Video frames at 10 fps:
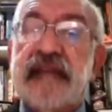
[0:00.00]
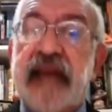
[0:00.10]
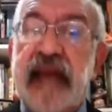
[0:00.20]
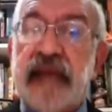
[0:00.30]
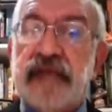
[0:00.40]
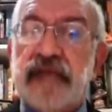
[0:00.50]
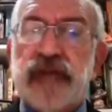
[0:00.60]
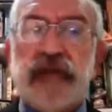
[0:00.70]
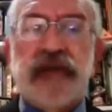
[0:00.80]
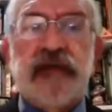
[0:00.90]
the 8th of
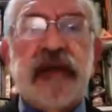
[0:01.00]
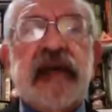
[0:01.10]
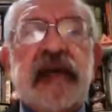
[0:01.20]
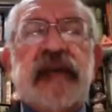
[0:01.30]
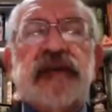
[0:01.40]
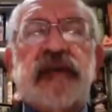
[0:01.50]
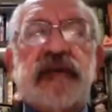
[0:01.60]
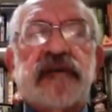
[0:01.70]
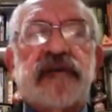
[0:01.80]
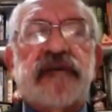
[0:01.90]
January
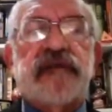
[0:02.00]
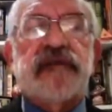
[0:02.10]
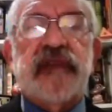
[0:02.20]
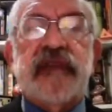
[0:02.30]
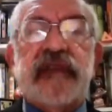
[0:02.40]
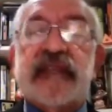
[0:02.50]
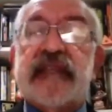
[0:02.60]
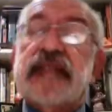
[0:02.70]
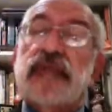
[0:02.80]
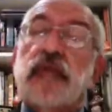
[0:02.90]
2015, and
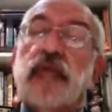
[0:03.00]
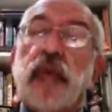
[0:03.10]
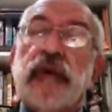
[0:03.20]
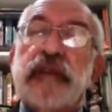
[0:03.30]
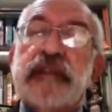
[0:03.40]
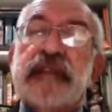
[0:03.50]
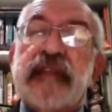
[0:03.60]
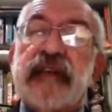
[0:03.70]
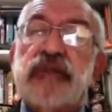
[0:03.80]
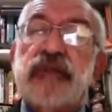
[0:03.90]
62 points since
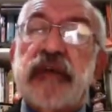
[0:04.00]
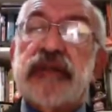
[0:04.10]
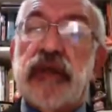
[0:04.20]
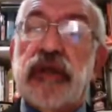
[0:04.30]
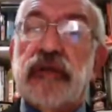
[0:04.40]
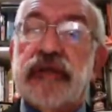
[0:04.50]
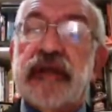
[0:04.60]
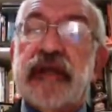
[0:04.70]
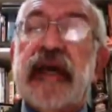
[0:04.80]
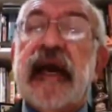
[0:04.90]
last week's
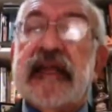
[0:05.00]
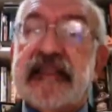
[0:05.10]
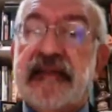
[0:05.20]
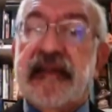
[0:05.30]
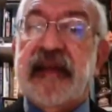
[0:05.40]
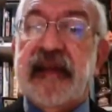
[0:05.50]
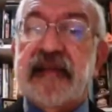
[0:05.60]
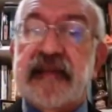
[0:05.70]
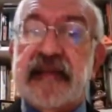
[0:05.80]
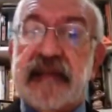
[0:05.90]
closing at
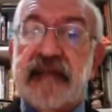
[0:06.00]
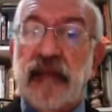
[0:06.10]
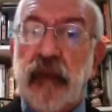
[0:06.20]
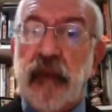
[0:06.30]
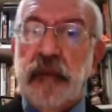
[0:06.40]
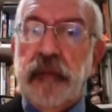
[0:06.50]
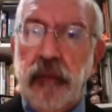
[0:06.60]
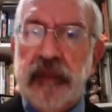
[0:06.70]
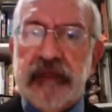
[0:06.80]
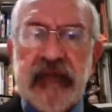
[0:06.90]
771
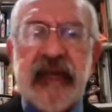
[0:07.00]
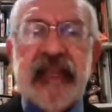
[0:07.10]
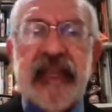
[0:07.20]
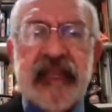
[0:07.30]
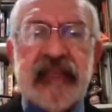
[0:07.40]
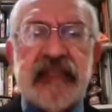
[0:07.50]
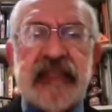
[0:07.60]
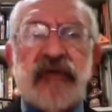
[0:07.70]
points. This